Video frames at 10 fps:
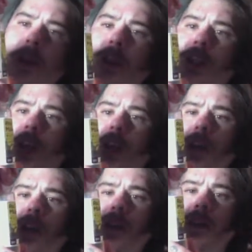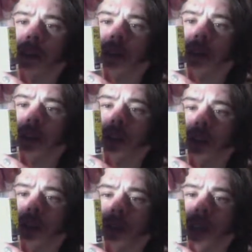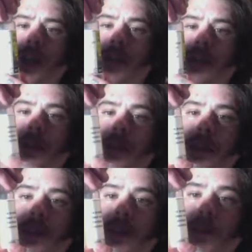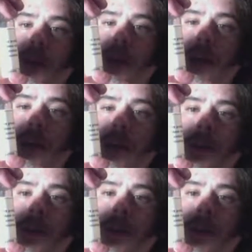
Charlie's Chalk Dust is the brand.